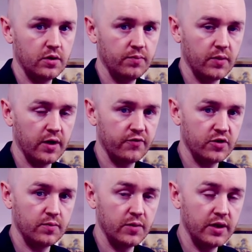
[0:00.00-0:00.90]

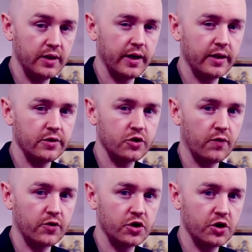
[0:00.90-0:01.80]
mediating this
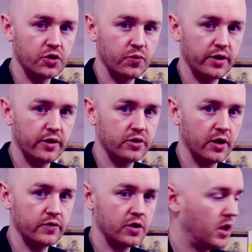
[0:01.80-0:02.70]
conversation within
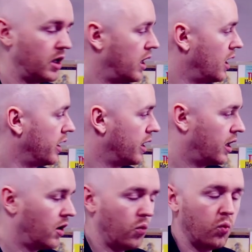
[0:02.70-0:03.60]
ourselves.
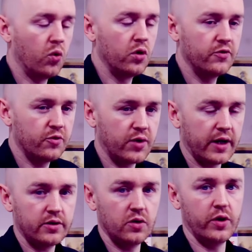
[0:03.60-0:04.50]
One of the
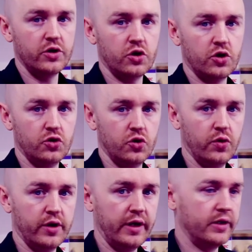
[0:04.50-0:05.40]
practical ways you can do
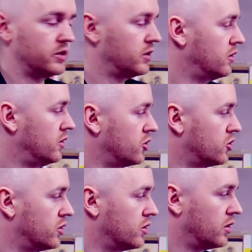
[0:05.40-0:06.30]
it is you
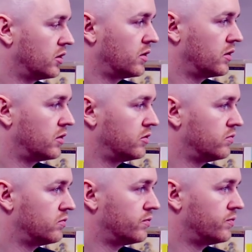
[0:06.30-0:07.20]
can
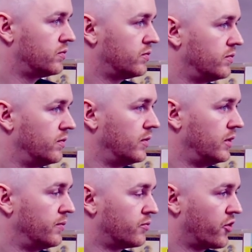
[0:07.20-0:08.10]

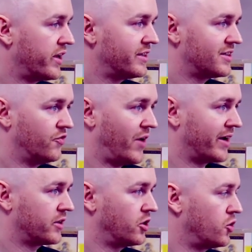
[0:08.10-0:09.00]
embrace the
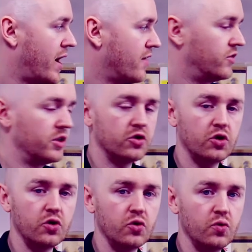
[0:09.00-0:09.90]
fact that you have these
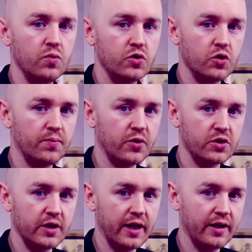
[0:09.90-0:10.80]
two
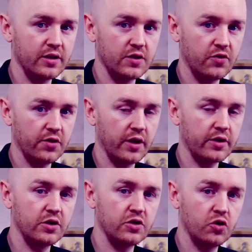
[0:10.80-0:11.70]
subpersonalities, if you
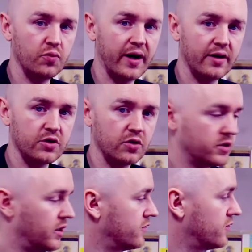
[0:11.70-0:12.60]
like, these two parts of
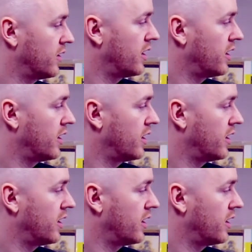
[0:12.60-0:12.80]
yourself.